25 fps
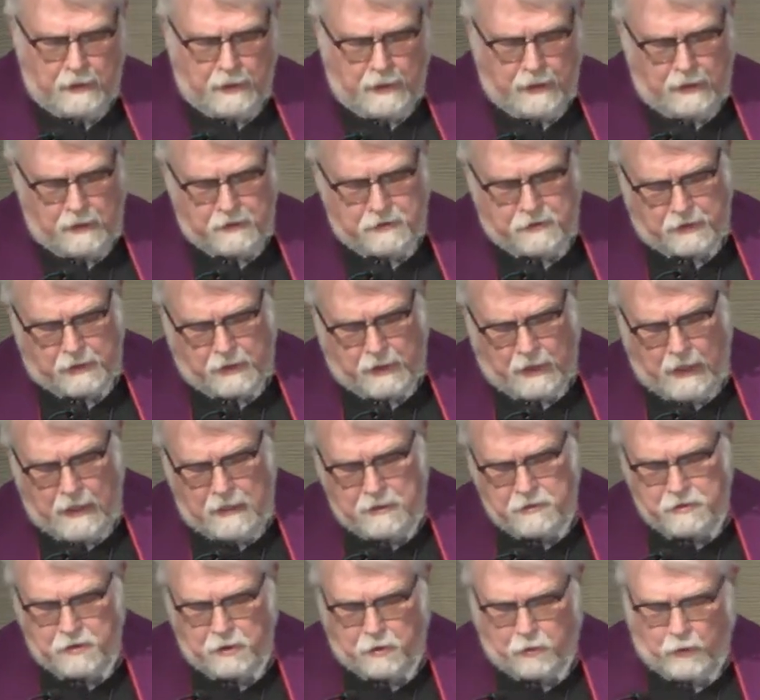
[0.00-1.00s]
and as a
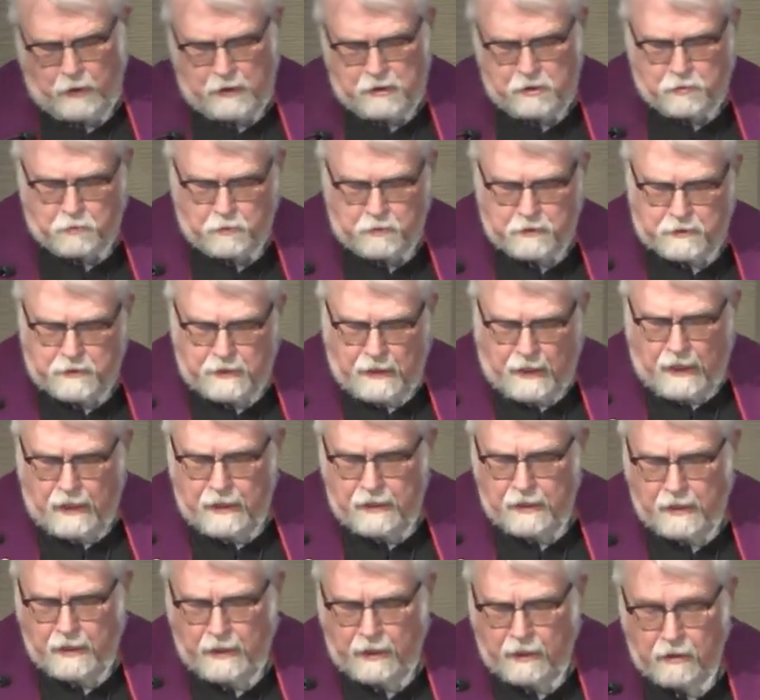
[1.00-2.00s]
consequence was
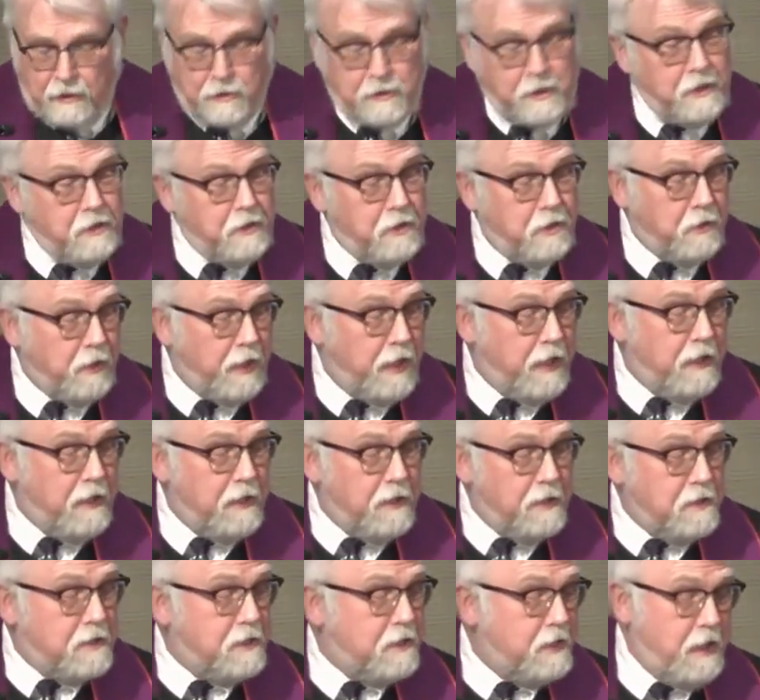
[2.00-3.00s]
not held in great
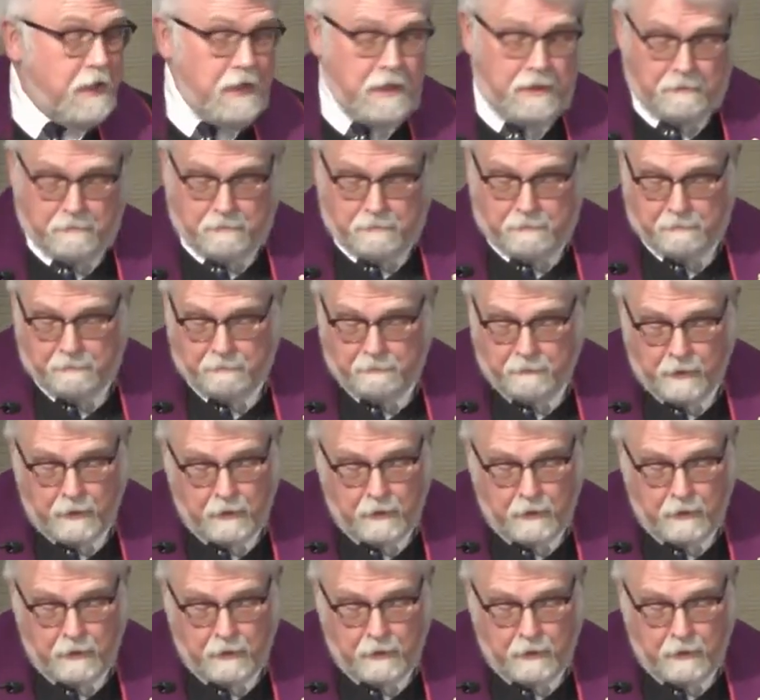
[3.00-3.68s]
esteem,